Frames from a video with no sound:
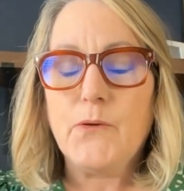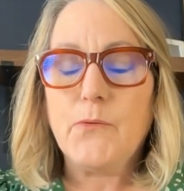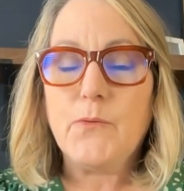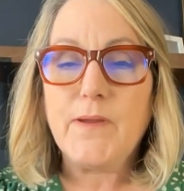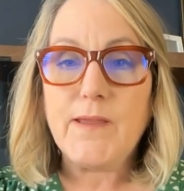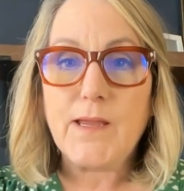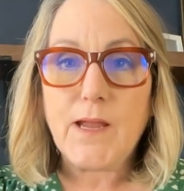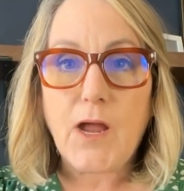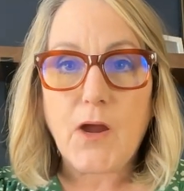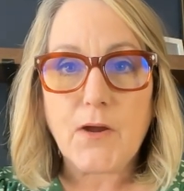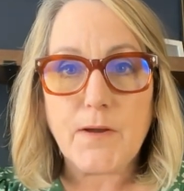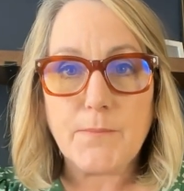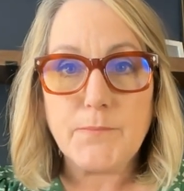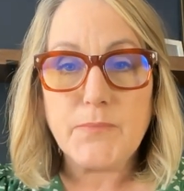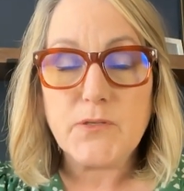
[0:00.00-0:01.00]
We
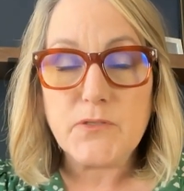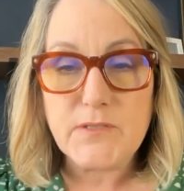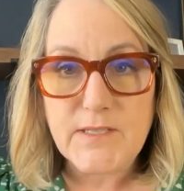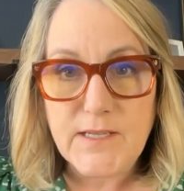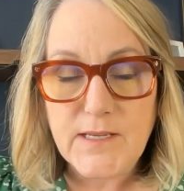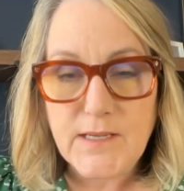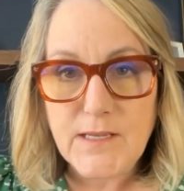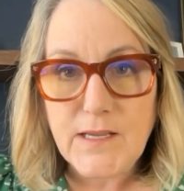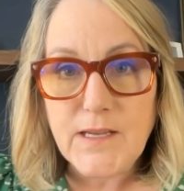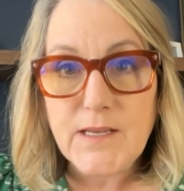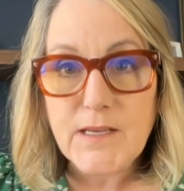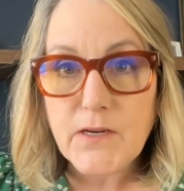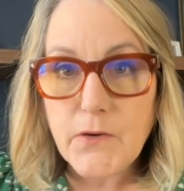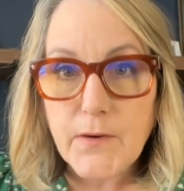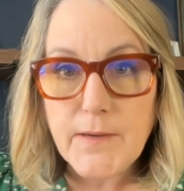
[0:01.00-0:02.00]
are a boutique
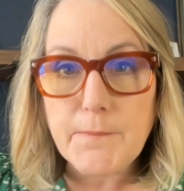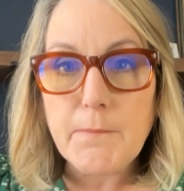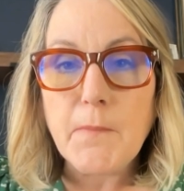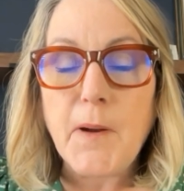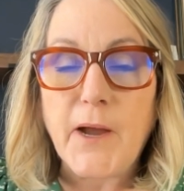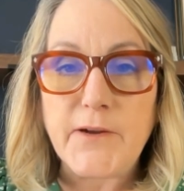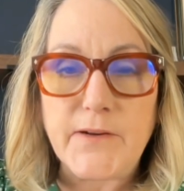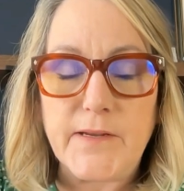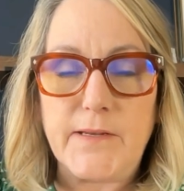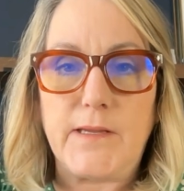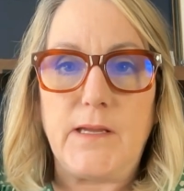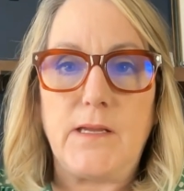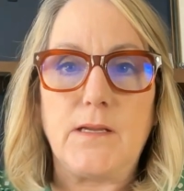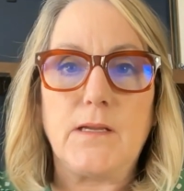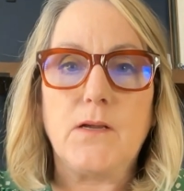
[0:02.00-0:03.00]
integrated
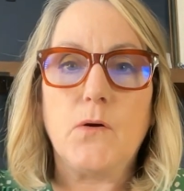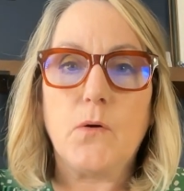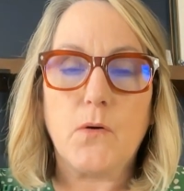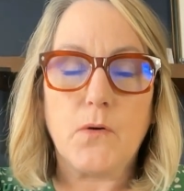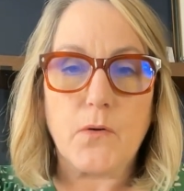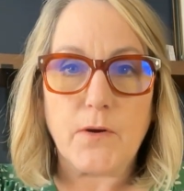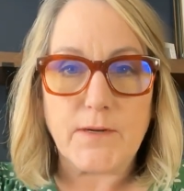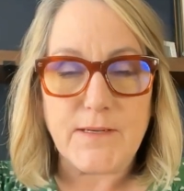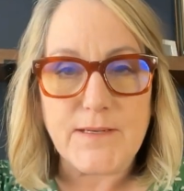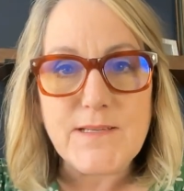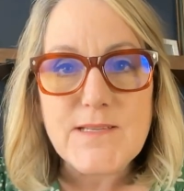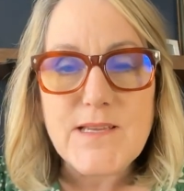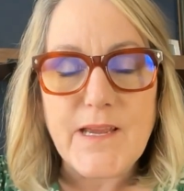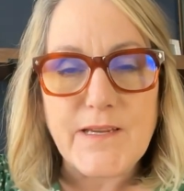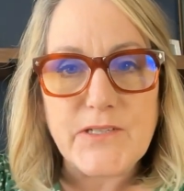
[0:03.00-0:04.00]
marketing
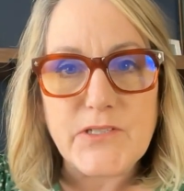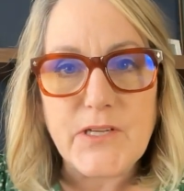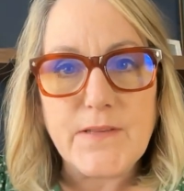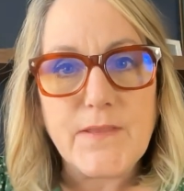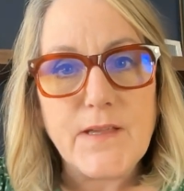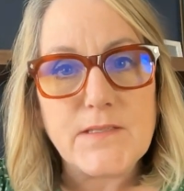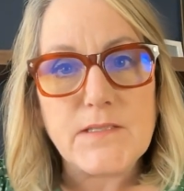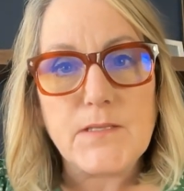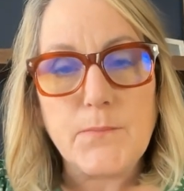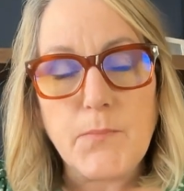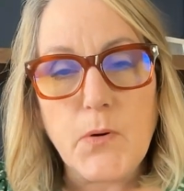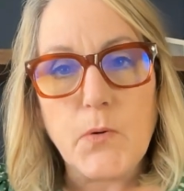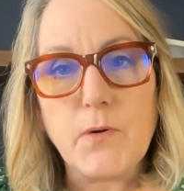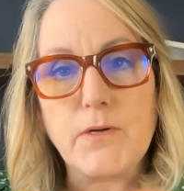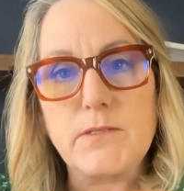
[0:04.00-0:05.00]
organization that
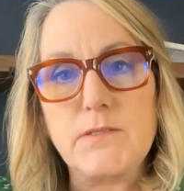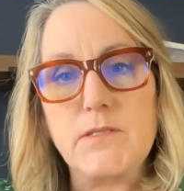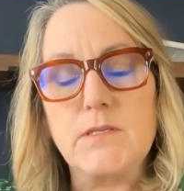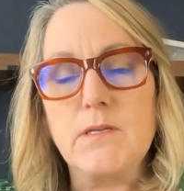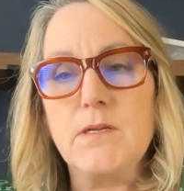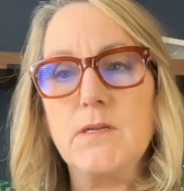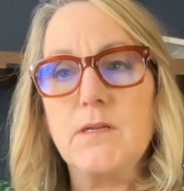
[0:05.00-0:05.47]
supports